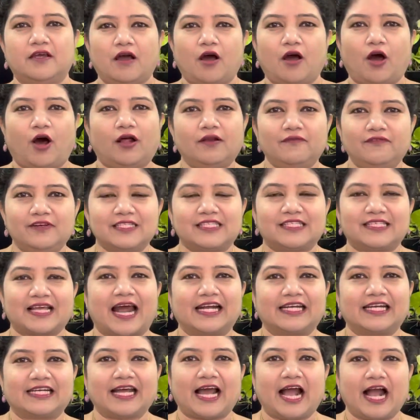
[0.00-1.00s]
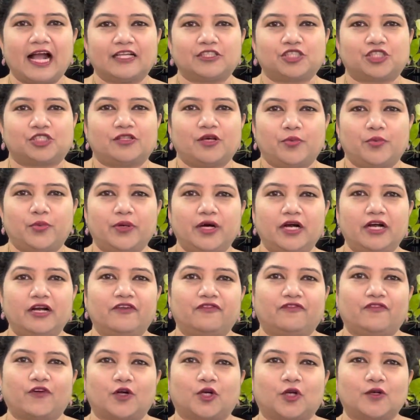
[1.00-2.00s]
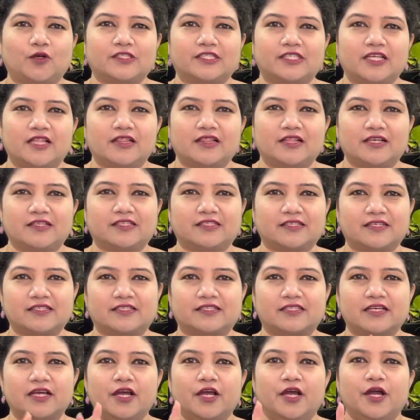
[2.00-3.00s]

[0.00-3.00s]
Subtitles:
always attach the word photosynthesis